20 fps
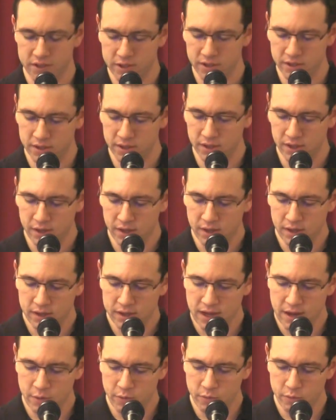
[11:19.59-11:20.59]
to
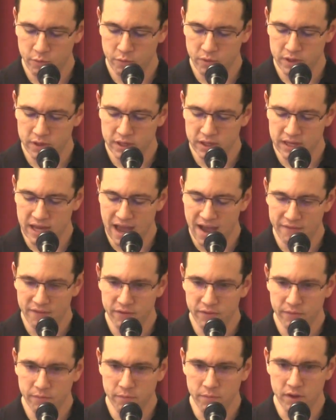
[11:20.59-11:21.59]
that we have
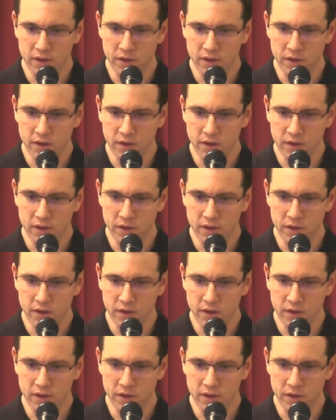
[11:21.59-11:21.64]
a,